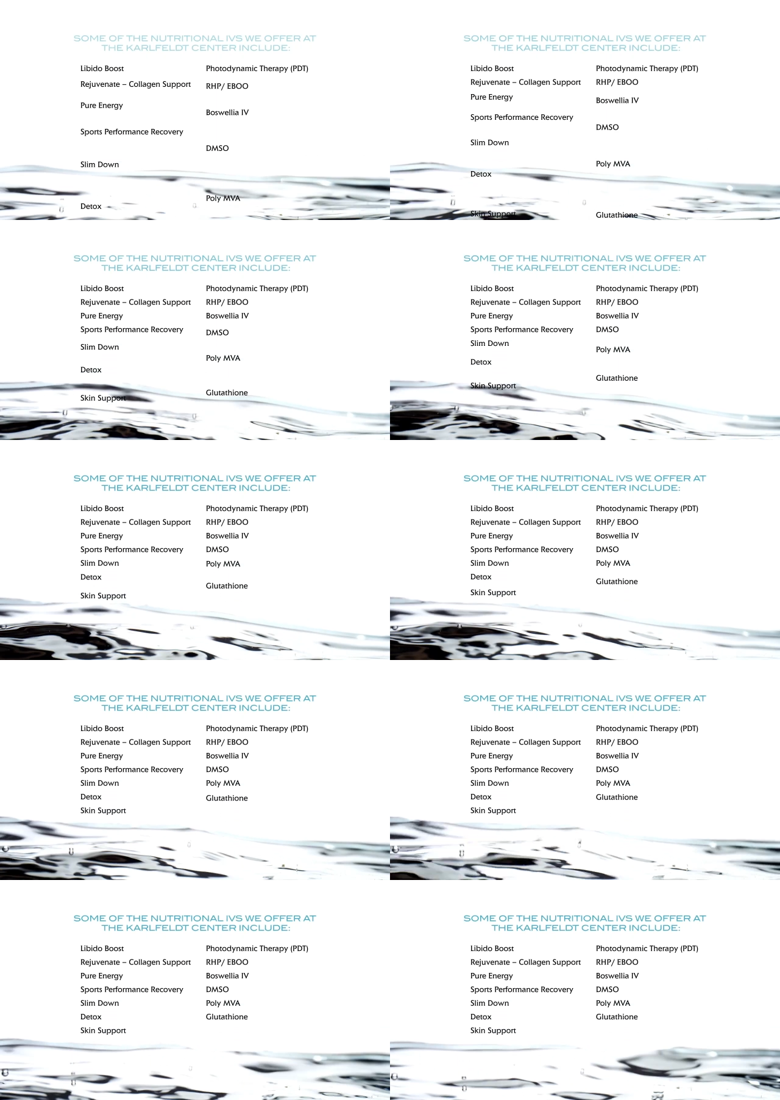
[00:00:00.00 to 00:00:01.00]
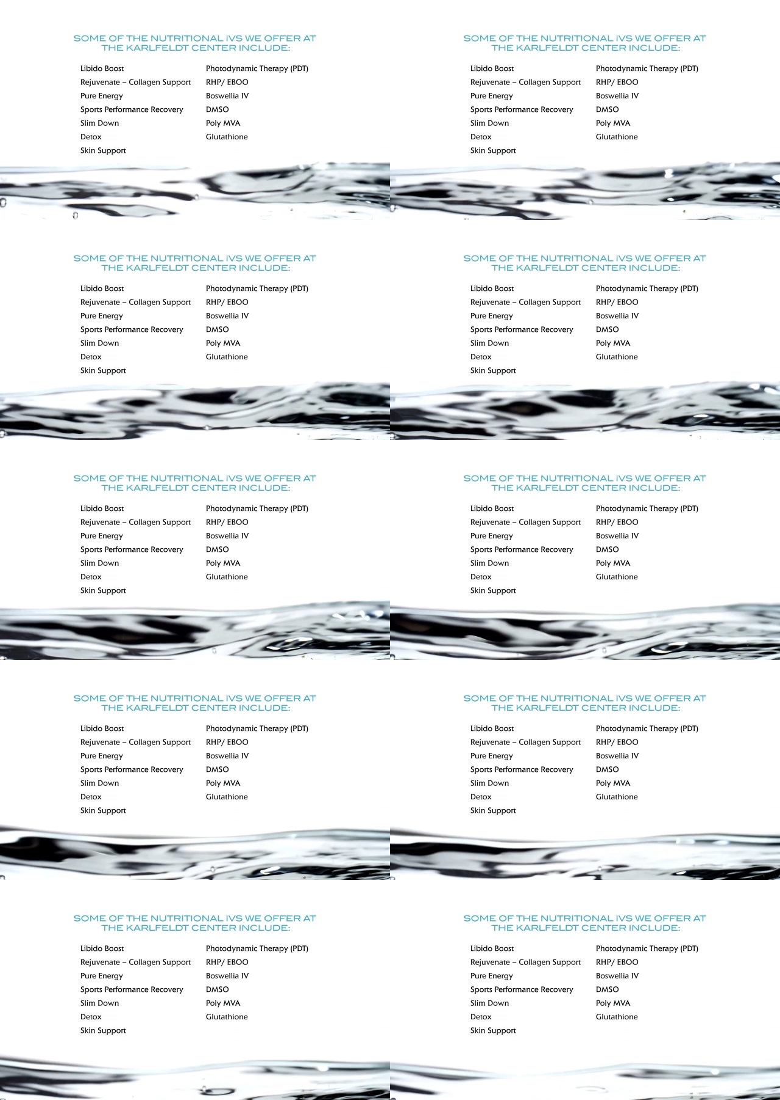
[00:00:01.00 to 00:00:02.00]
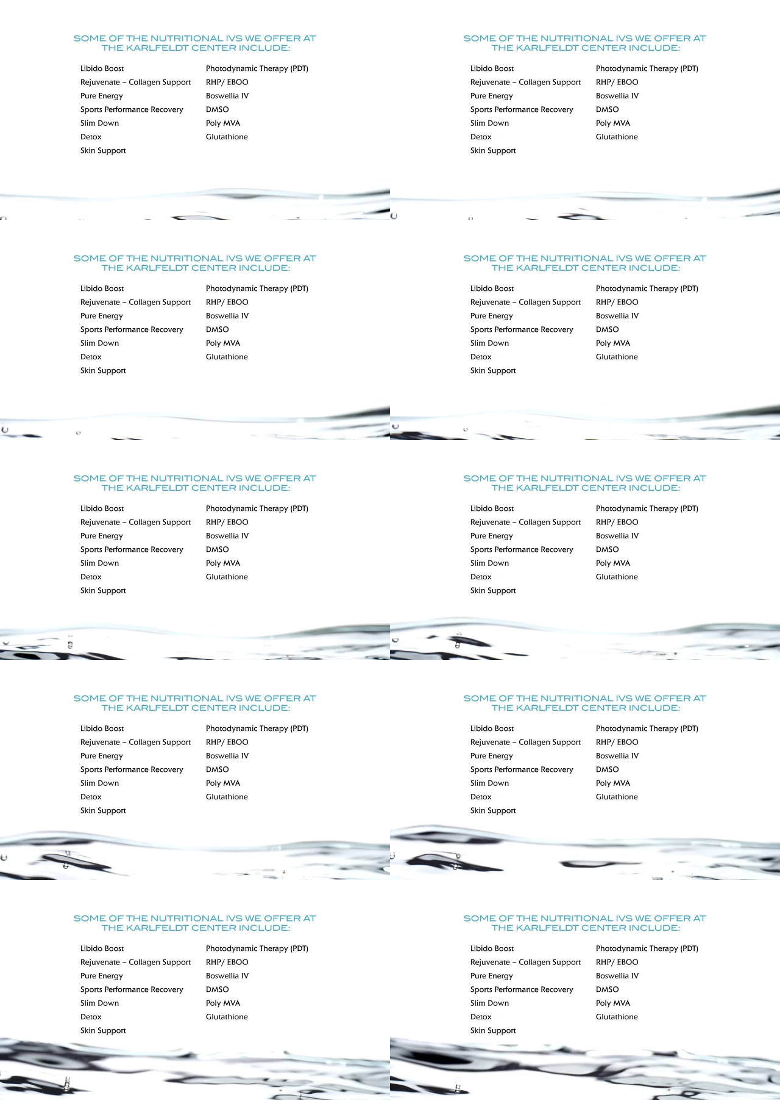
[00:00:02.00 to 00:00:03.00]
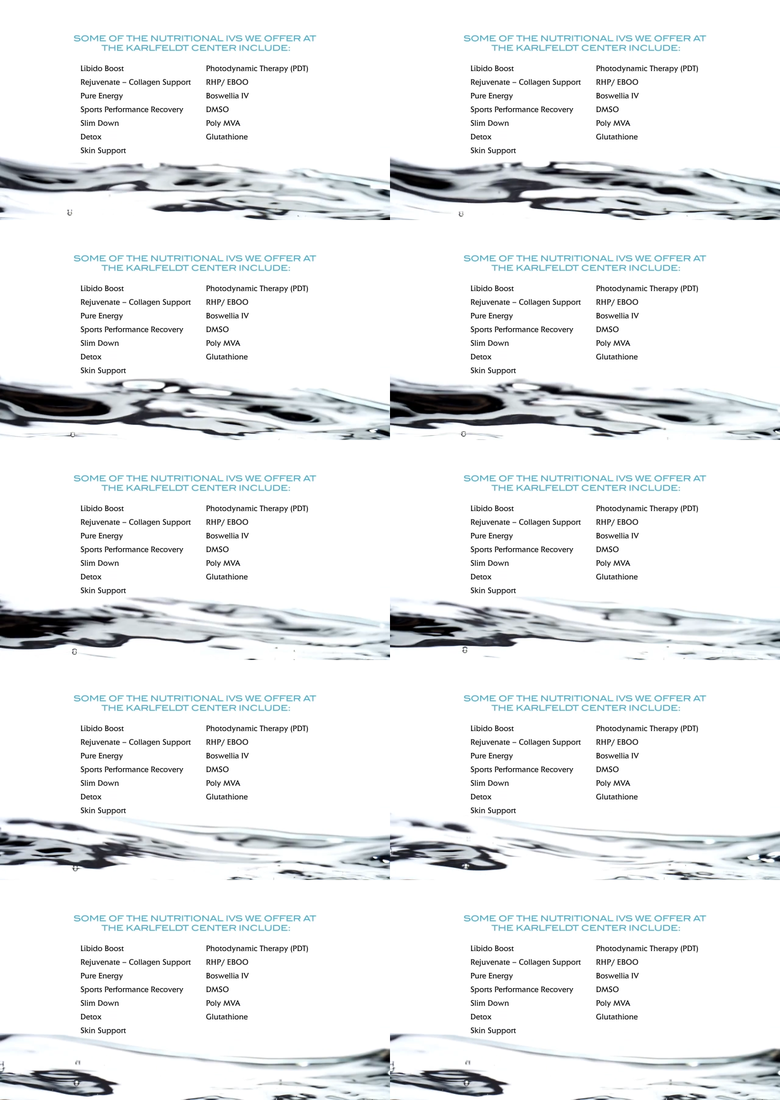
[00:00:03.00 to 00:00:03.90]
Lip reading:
Nobody's mouth can be seen.